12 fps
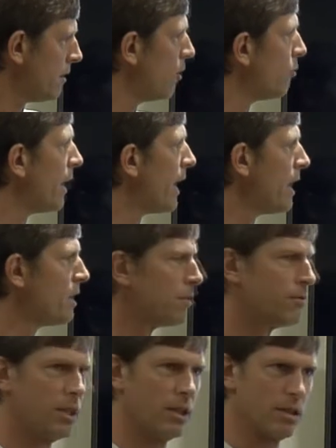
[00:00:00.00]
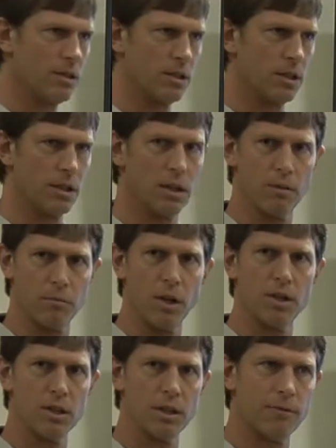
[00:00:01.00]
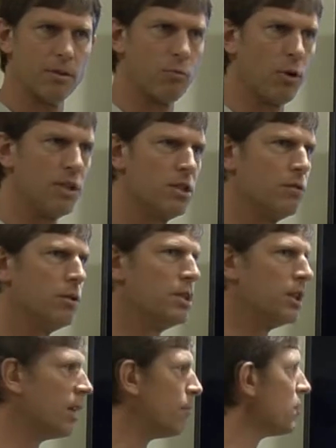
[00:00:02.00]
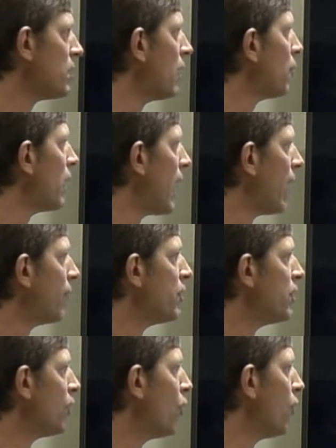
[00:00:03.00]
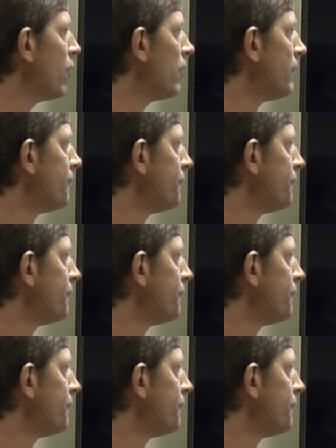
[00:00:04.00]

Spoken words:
a range of years here and a bunch of different moisture regimes that we're averaging over.